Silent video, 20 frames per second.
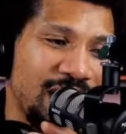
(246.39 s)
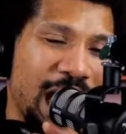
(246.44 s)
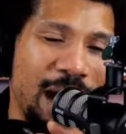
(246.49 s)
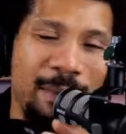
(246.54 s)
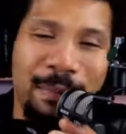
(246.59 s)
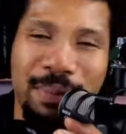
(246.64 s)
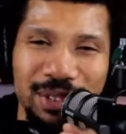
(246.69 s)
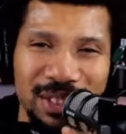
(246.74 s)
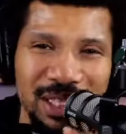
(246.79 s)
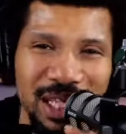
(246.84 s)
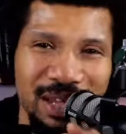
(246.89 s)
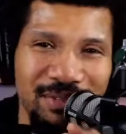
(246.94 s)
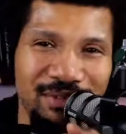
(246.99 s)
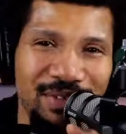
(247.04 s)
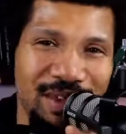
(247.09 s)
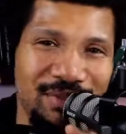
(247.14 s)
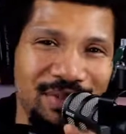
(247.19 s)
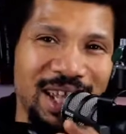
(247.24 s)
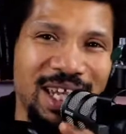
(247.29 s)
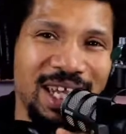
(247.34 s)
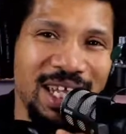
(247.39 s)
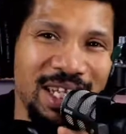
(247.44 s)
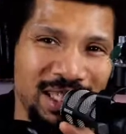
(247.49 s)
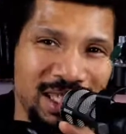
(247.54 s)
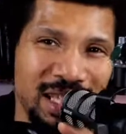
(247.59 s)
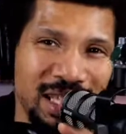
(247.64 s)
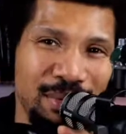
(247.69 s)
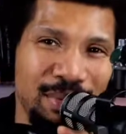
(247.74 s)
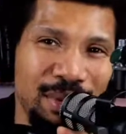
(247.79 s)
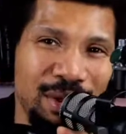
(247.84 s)
Apple TV, then
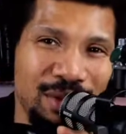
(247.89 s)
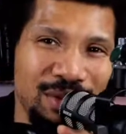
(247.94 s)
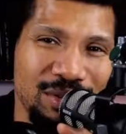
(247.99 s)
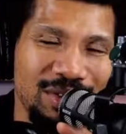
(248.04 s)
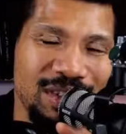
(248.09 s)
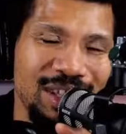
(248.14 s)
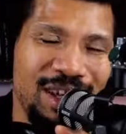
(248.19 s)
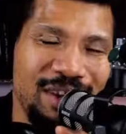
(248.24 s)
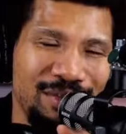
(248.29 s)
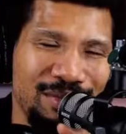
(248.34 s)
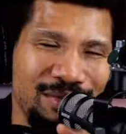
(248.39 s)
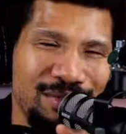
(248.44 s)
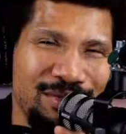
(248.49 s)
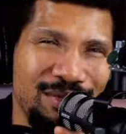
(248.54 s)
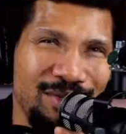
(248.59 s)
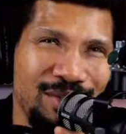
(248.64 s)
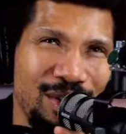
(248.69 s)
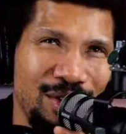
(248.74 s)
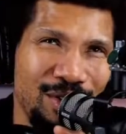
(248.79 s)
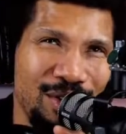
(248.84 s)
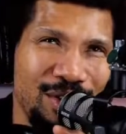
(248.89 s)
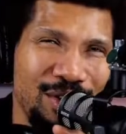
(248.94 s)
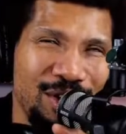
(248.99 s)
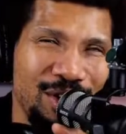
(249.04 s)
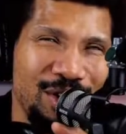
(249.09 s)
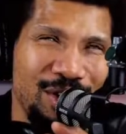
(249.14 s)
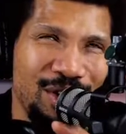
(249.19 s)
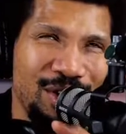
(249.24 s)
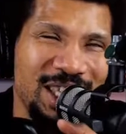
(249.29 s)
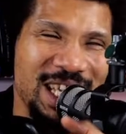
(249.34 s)
Disney, because no,
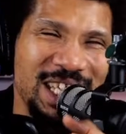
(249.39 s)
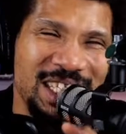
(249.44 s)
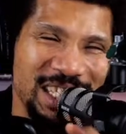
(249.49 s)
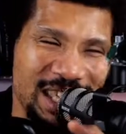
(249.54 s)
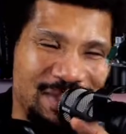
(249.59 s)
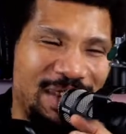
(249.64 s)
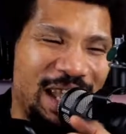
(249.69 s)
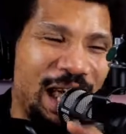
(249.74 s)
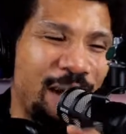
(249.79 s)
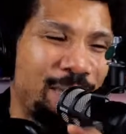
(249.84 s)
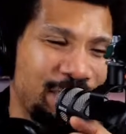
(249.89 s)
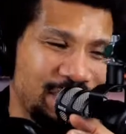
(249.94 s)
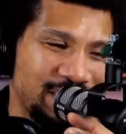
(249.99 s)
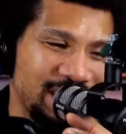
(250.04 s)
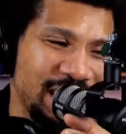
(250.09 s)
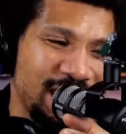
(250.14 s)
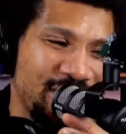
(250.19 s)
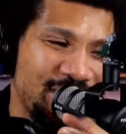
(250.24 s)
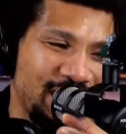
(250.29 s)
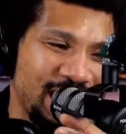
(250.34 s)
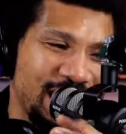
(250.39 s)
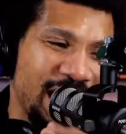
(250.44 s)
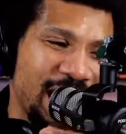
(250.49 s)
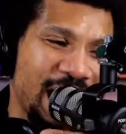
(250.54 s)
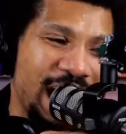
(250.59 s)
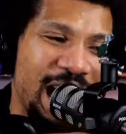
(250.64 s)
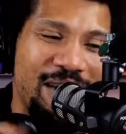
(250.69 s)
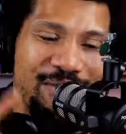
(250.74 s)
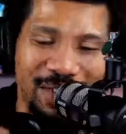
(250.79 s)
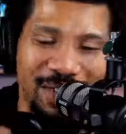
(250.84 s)
Disney, then Apple TV,
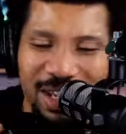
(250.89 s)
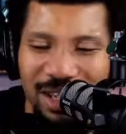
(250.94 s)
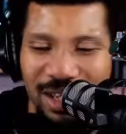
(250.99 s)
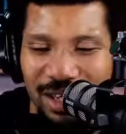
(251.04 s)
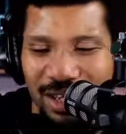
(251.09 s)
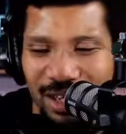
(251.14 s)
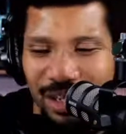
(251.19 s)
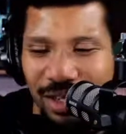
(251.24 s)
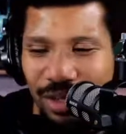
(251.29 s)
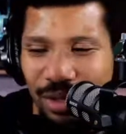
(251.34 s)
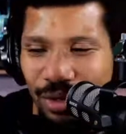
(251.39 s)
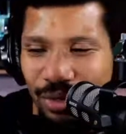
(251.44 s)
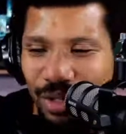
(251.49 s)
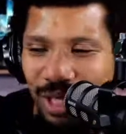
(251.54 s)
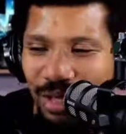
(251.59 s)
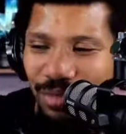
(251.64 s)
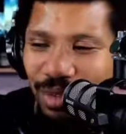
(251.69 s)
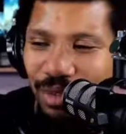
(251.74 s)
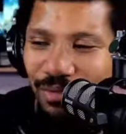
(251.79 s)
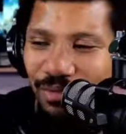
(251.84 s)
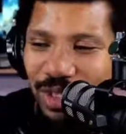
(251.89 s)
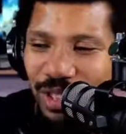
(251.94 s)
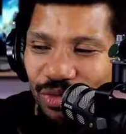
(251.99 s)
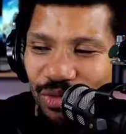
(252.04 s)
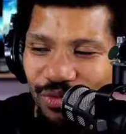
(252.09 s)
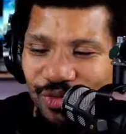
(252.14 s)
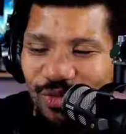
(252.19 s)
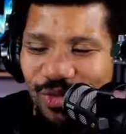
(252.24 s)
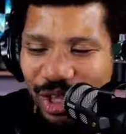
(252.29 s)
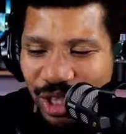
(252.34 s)
and then you gotta go
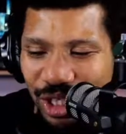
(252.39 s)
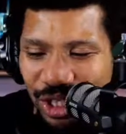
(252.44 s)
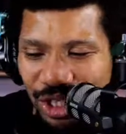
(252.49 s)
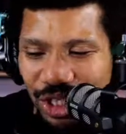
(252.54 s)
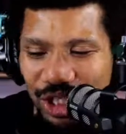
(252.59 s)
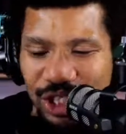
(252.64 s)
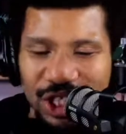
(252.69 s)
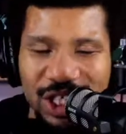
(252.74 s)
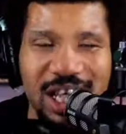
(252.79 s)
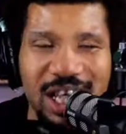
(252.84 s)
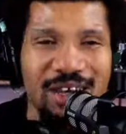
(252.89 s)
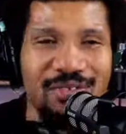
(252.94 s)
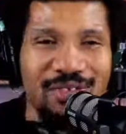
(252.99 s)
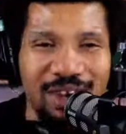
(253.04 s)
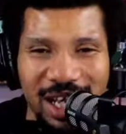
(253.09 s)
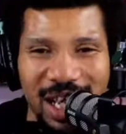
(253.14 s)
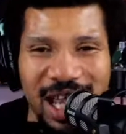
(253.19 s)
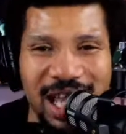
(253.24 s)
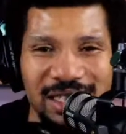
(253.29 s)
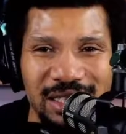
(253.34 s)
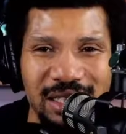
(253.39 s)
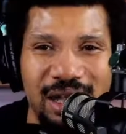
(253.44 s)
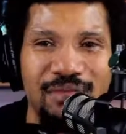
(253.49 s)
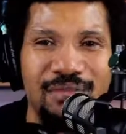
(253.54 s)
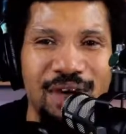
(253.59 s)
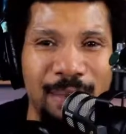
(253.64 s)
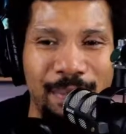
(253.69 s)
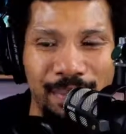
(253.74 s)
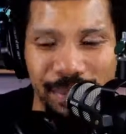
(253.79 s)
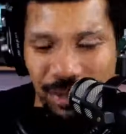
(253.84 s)
Netflix. Just the sheer class
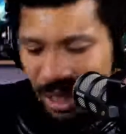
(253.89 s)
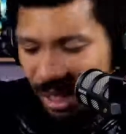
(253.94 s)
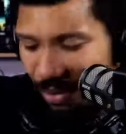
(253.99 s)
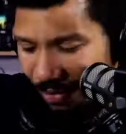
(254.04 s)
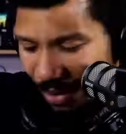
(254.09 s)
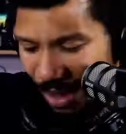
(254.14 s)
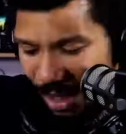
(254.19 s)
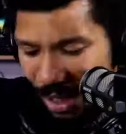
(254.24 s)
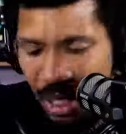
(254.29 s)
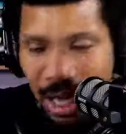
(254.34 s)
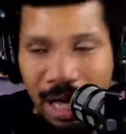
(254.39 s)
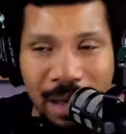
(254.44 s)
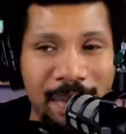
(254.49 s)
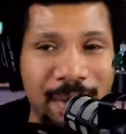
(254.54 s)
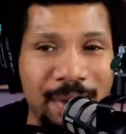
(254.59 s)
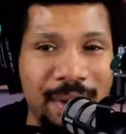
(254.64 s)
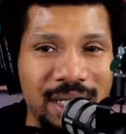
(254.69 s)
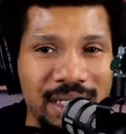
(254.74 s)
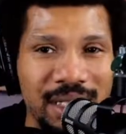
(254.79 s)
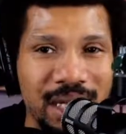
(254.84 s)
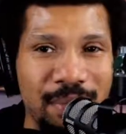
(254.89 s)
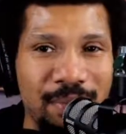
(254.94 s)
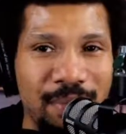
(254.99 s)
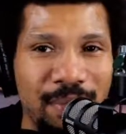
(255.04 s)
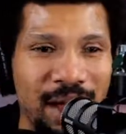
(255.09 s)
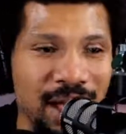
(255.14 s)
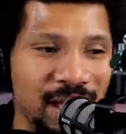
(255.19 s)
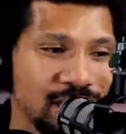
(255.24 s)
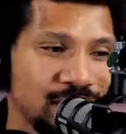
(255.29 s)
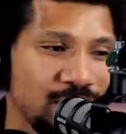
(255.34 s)
of Apple TV. People can say I'm
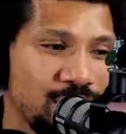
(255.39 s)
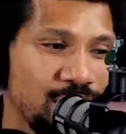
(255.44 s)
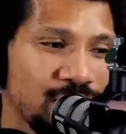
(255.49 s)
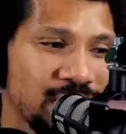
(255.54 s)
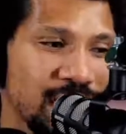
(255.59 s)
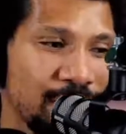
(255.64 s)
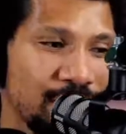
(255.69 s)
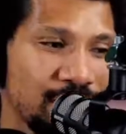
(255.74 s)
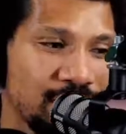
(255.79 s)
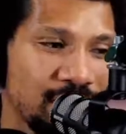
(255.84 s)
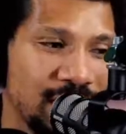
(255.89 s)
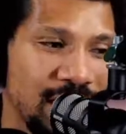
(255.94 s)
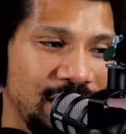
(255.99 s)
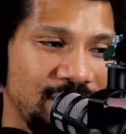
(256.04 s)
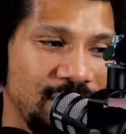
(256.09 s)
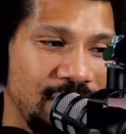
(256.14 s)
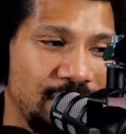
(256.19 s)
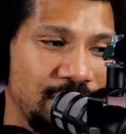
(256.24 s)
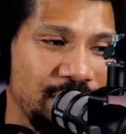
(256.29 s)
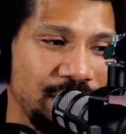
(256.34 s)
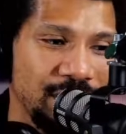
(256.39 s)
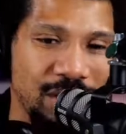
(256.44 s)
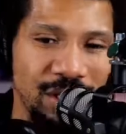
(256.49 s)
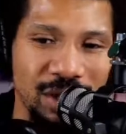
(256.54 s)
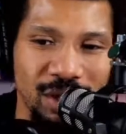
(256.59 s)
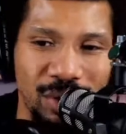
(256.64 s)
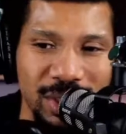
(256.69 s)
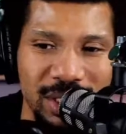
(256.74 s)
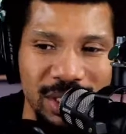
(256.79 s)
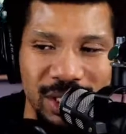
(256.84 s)
biased towards Apple TV, but you
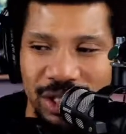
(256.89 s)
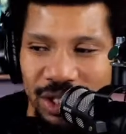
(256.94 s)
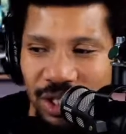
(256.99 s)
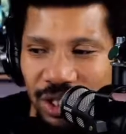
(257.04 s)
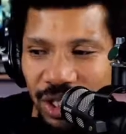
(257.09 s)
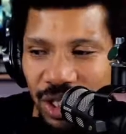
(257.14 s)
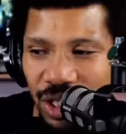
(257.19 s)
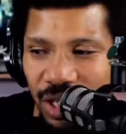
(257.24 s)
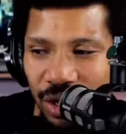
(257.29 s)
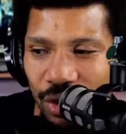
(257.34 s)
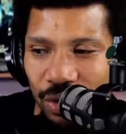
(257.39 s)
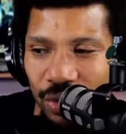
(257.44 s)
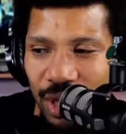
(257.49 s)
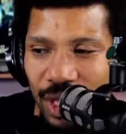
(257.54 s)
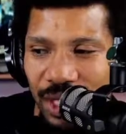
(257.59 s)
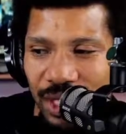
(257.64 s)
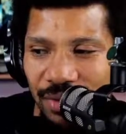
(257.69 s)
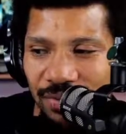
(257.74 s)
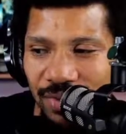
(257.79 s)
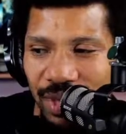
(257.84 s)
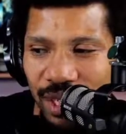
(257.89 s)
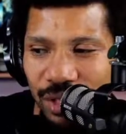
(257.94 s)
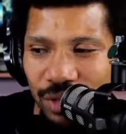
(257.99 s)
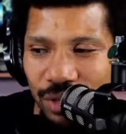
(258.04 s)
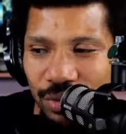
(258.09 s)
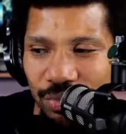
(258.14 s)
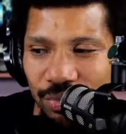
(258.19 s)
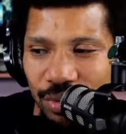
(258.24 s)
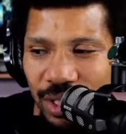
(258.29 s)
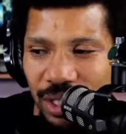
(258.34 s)
know what, the sheer quality that it
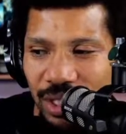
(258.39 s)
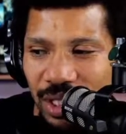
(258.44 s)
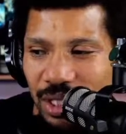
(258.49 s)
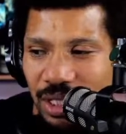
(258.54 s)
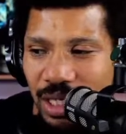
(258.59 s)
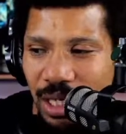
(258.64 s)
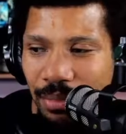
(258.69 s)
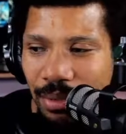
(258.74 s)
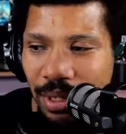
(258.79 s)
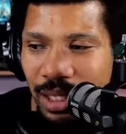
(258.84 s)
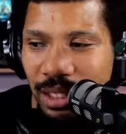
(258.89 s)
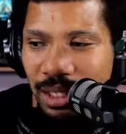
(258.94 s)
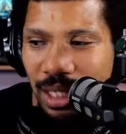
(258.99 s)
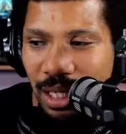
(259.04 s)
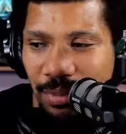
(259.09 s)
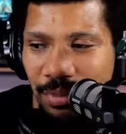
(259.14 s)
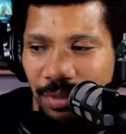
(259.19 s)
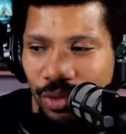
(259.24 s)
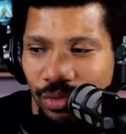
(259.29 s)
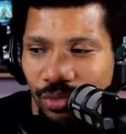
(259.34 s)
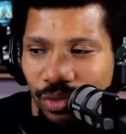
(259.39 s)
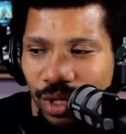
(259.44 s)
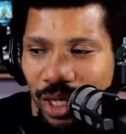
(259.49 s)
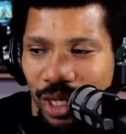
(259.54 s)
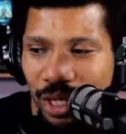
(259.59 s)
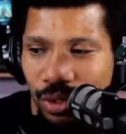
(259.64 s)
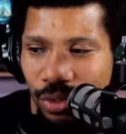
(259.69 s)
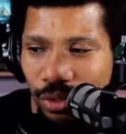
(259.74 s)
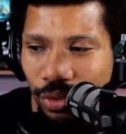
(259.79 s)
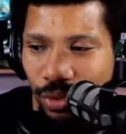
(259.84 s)
does bring to the table is absolutely
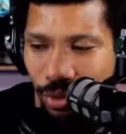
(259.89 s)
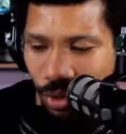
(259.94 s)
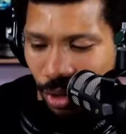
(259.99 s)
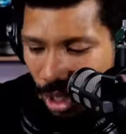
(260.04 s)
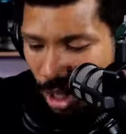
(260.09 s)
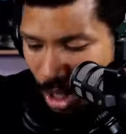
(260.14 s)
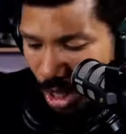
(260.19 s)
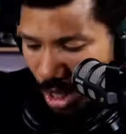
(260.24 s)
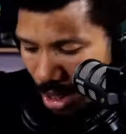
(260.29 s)
really cool.